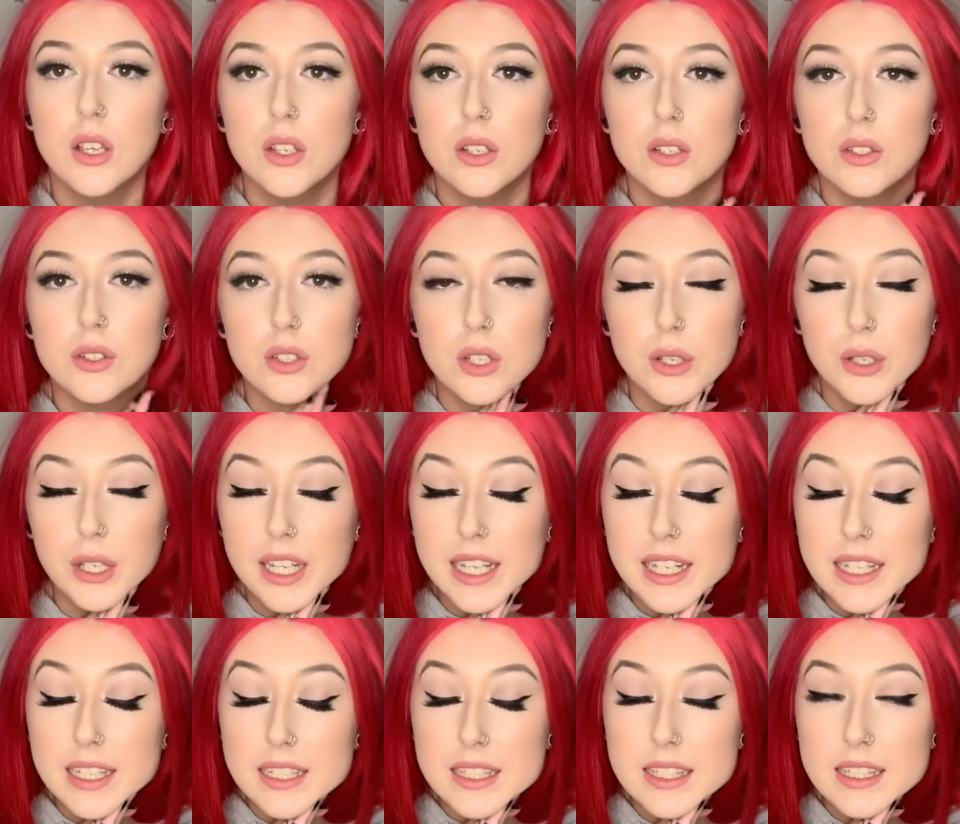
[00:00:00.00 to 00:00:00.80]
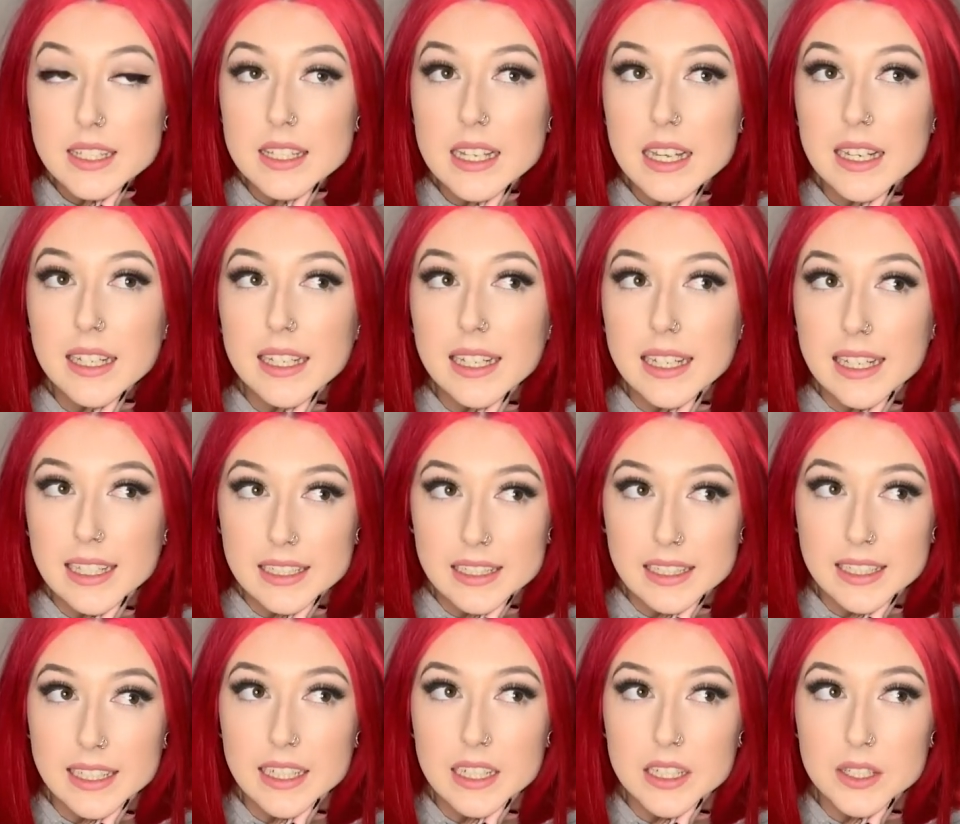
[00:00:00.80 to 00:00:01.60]
So his
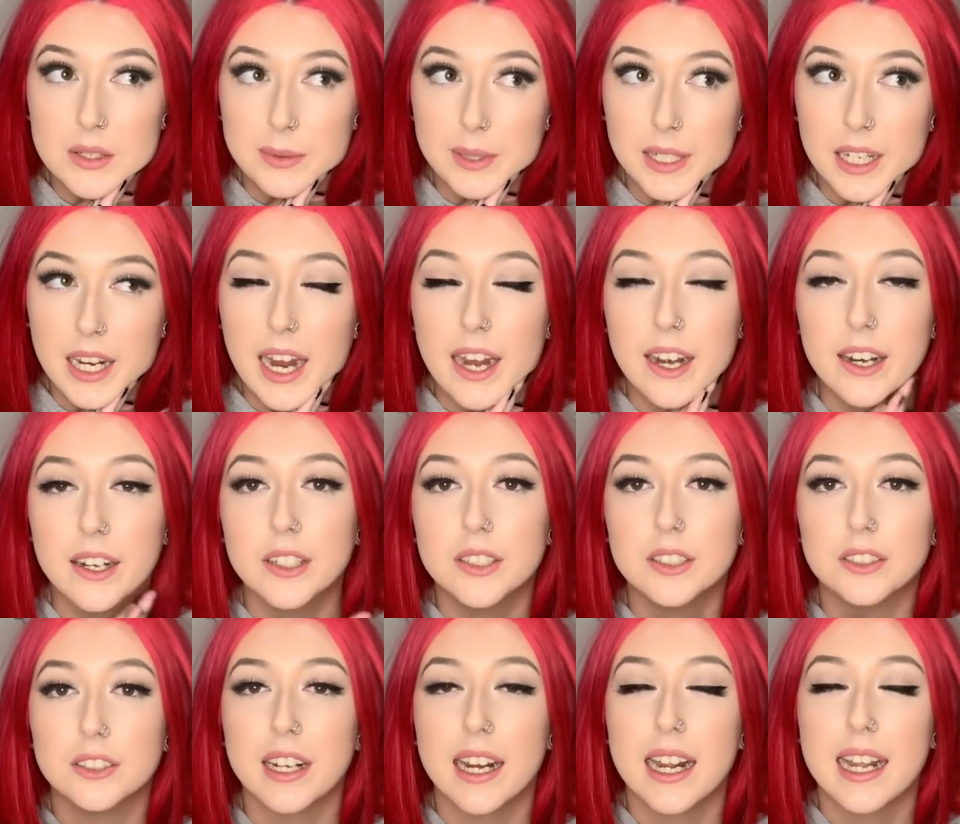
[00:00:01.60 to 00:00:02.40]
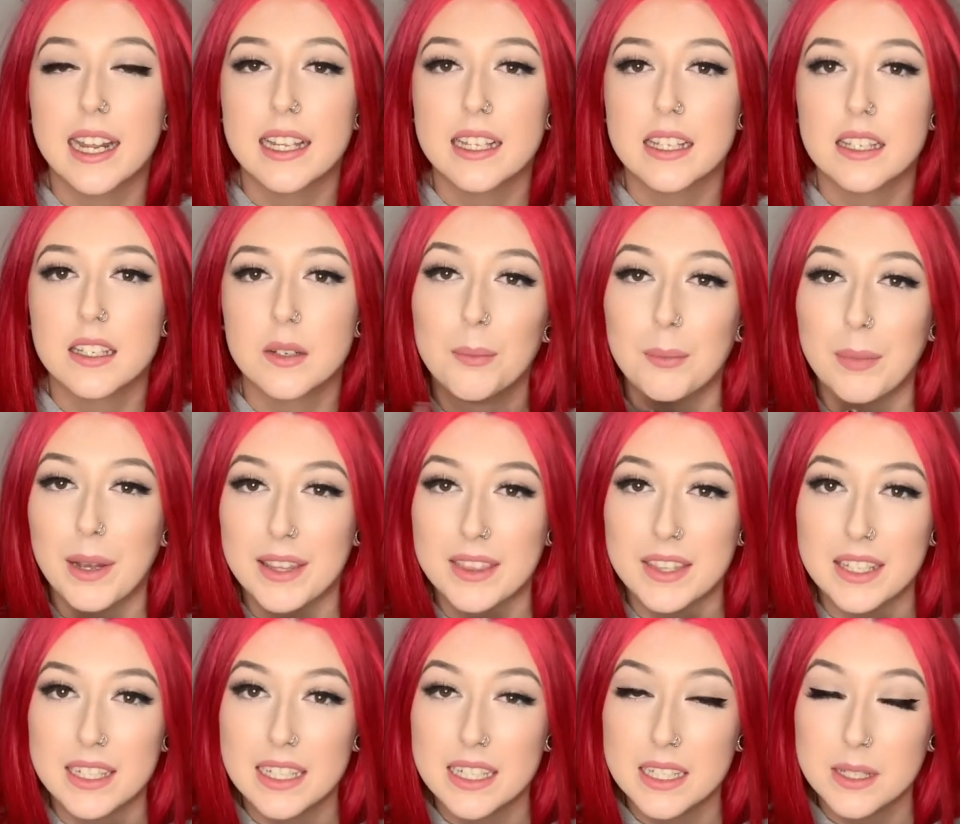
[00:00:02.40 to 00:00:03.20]
killings were characterized by
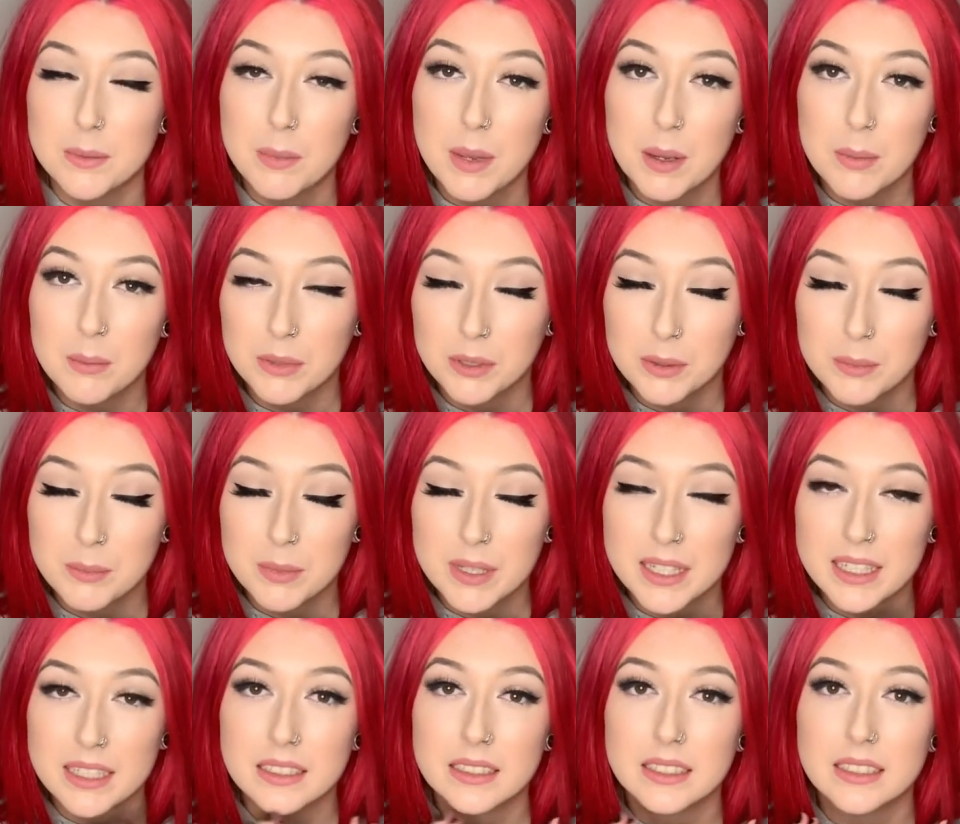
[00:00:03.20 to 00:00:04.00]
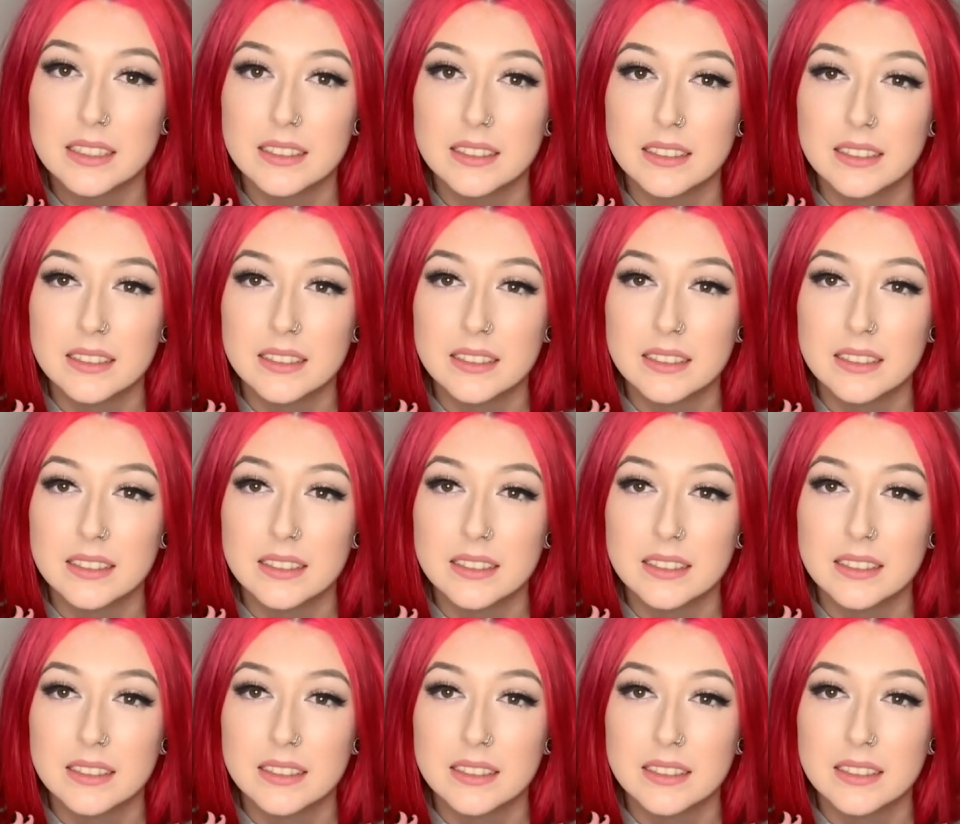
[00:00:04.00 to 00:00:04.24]
the dismemberment.